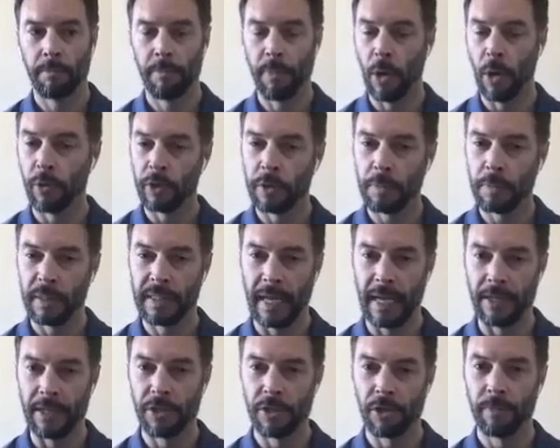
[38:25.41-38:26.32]
bonus
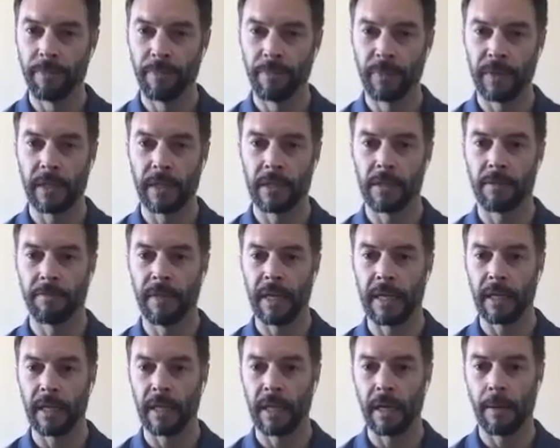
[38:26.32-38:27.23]
potential, because if
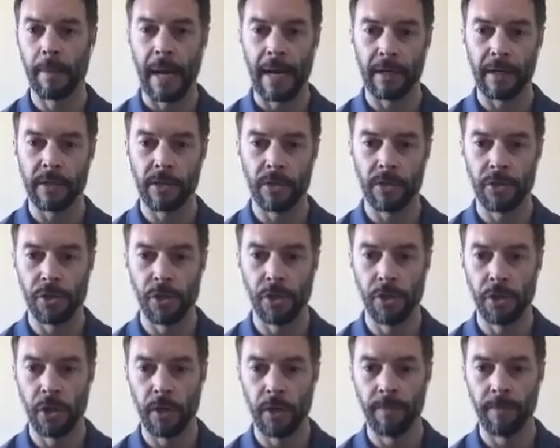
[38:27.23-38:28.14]
they can come out as a
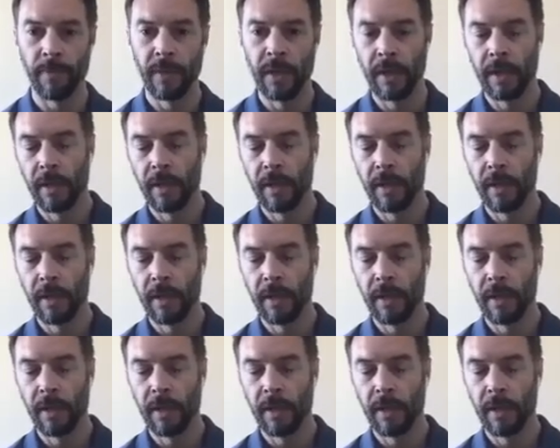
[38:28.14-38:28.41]
junior,